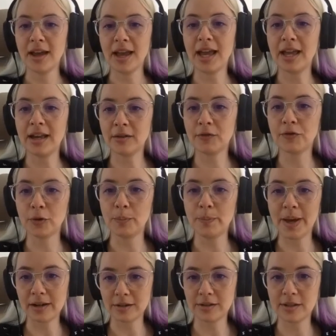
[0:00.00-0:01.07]
and for
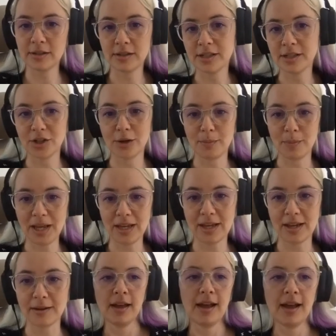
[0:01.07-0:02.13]
better decision
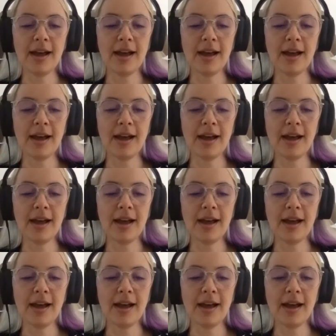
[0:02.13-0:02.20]
making.